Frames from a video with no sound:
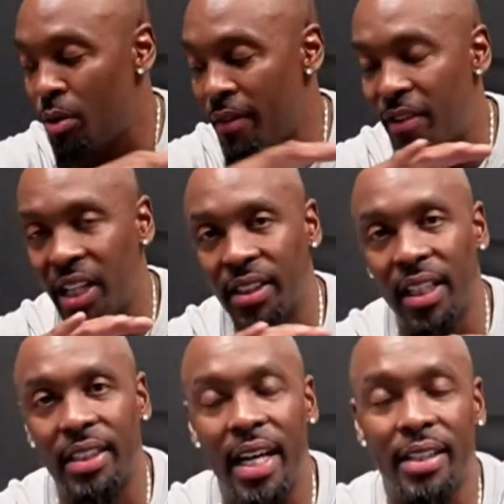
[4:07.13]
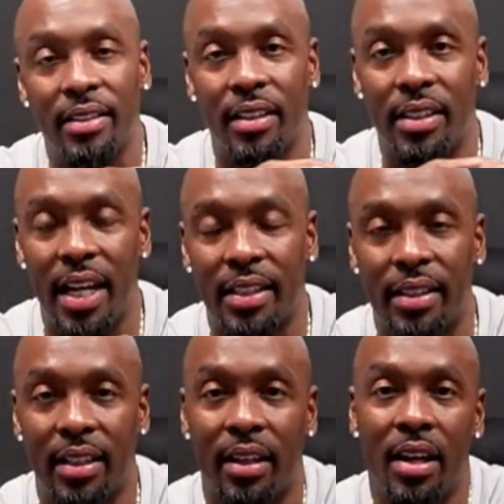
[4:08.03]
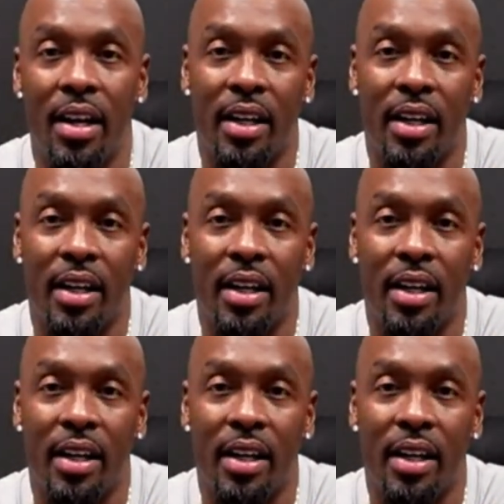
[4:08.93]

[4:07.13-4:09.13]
We finished the testing,